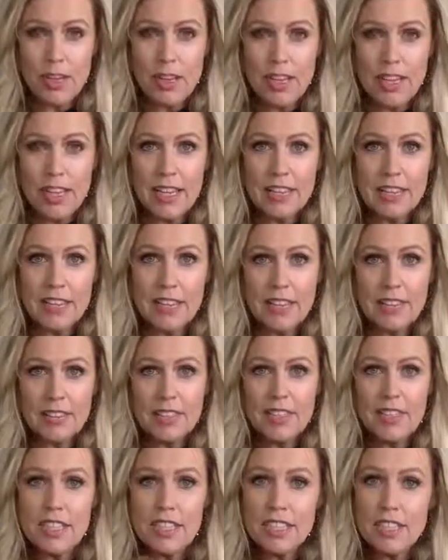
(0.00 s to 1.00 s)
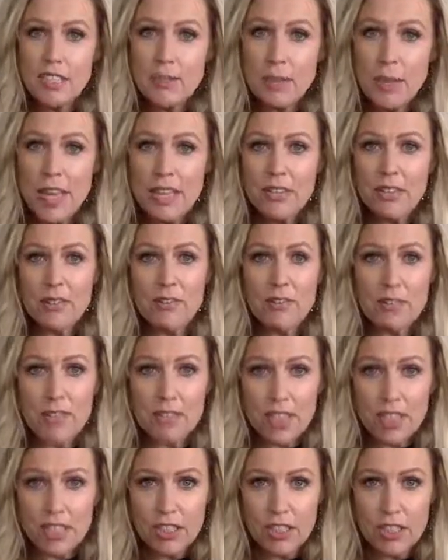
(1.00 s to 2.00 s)
And these might
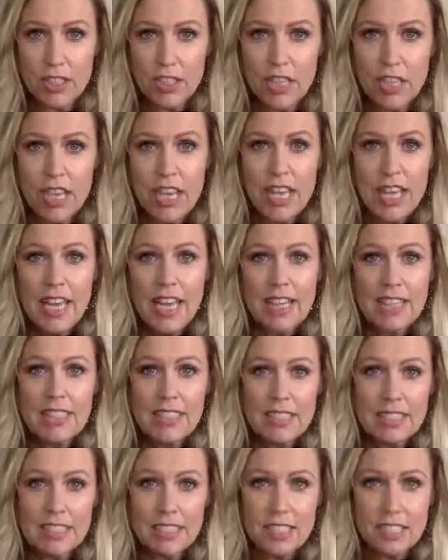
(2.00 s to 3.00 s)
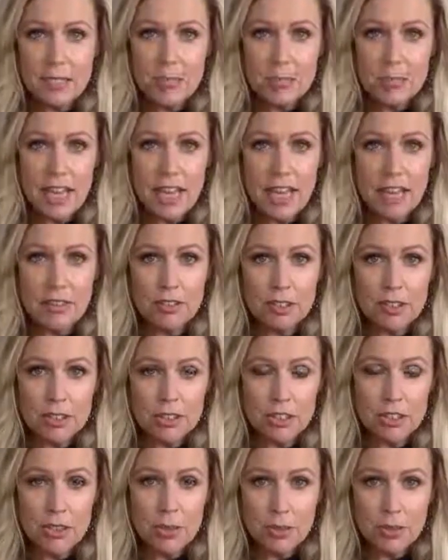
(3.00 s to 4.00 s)
feel and seem
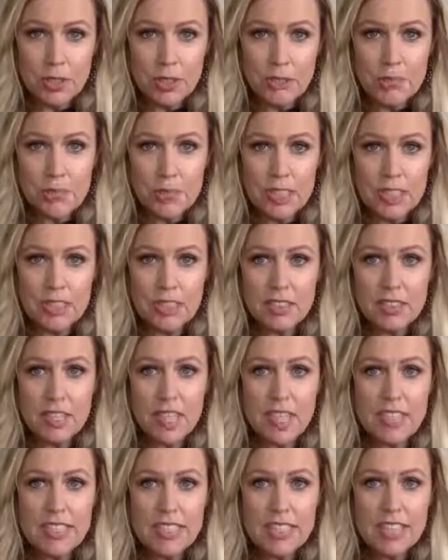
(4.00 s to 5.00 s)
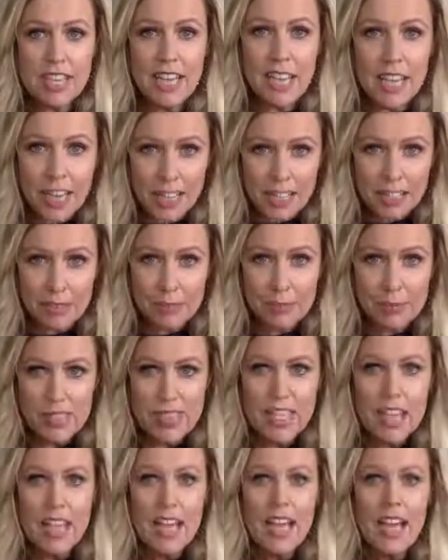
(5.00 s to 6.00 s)
counterintuitive because a lot of
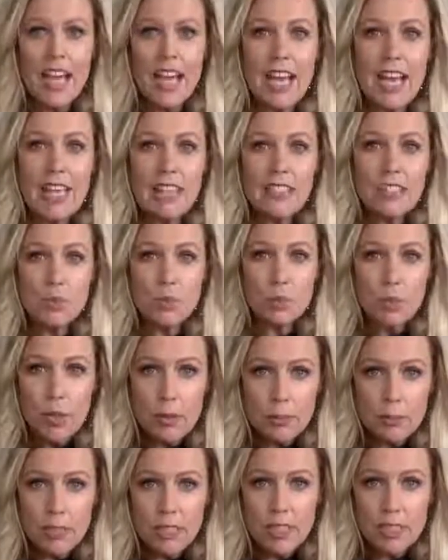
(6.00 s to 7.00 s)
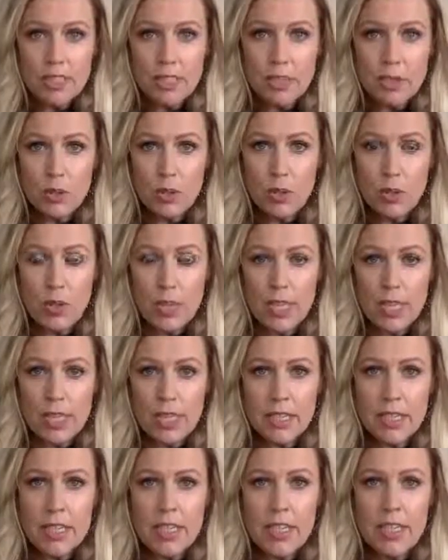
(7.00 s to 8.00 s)
times as women,
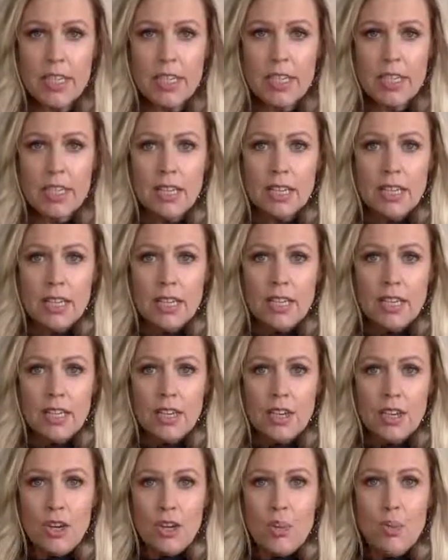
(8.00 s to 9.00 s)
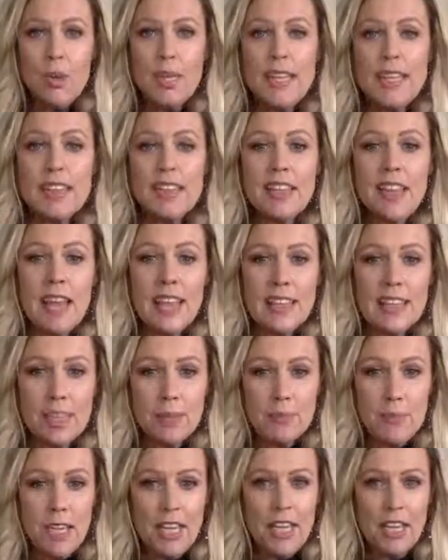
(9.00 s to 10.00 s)
when we like a
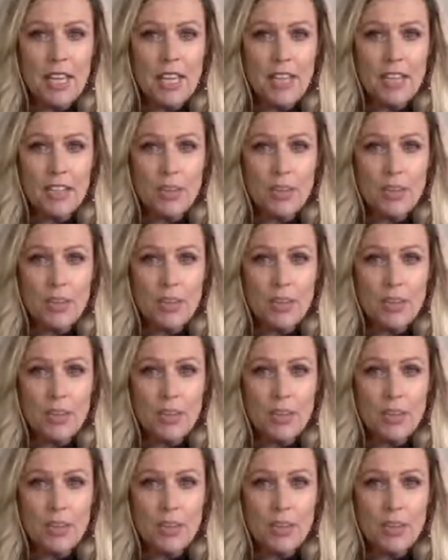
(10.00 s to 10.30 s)
man